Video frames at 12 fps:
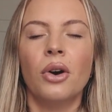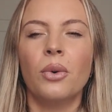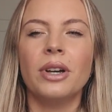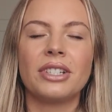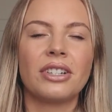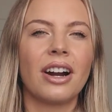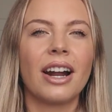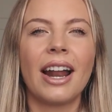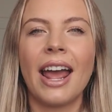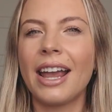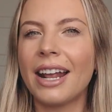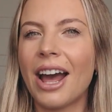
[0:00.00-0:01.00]
We
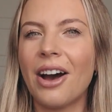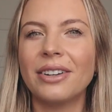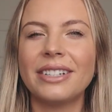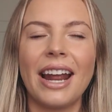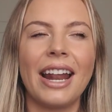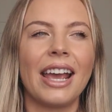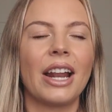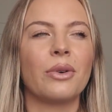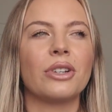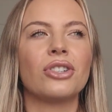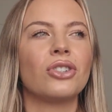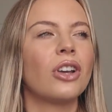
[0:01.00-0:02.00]
started hanging out, dating, and it
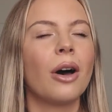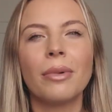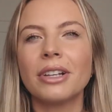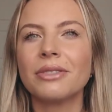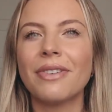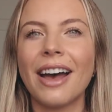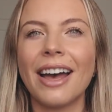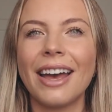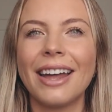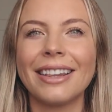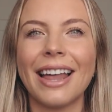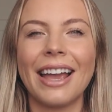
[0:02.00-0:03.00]
was so much
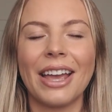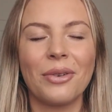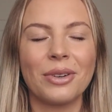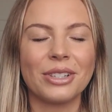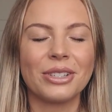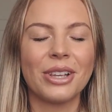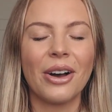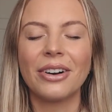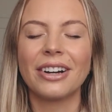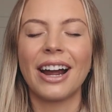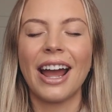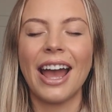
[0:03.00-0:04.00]
fun. Like, it was
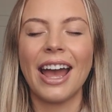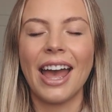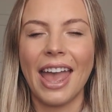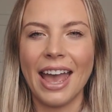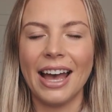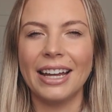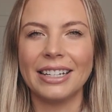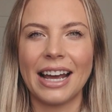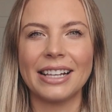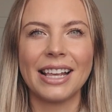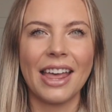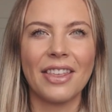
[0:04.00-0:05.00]
so great. And
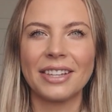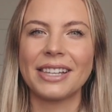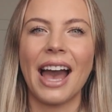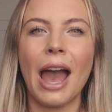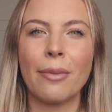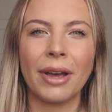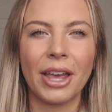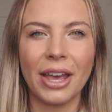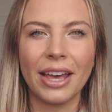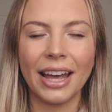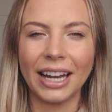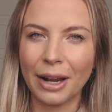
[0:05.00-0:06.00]
I say this guy, but
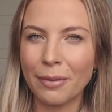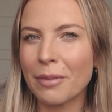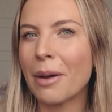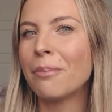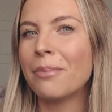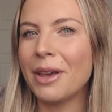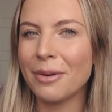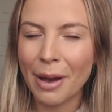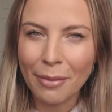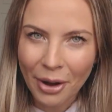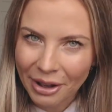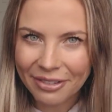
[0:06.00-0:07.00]
he ended up being
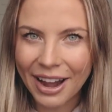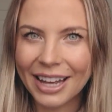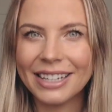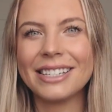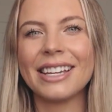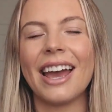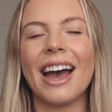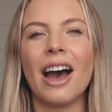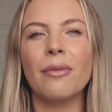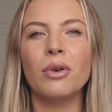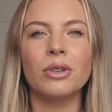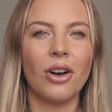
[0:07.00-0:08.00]
my boyfriend,
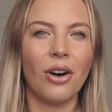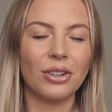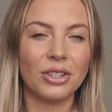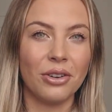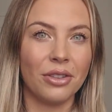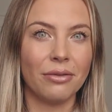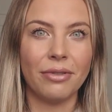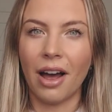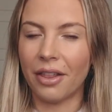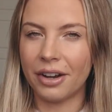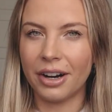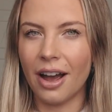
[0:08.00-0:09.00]
who's also the
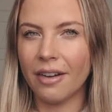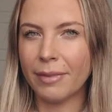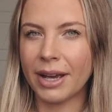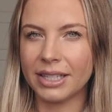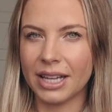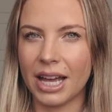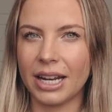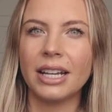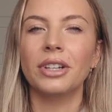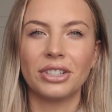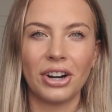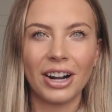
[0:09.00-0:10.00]
father of my son.
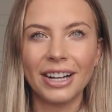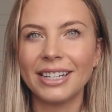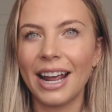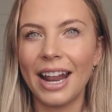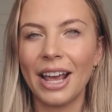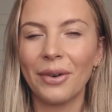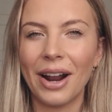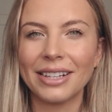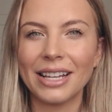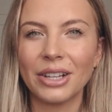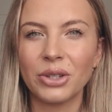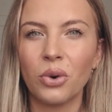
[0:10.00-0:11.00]
We started dating when I
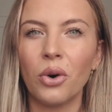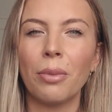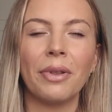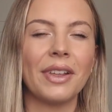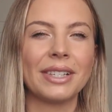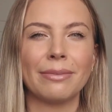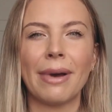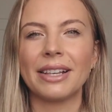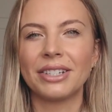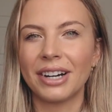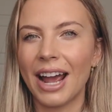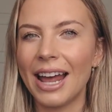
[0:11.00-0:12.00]
was at school, but the
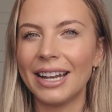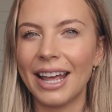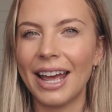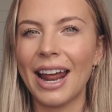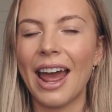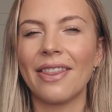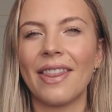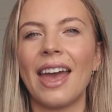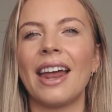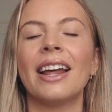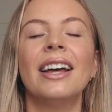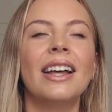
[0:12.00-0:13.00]
semester ended, and
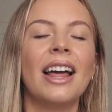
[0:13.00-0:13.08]
then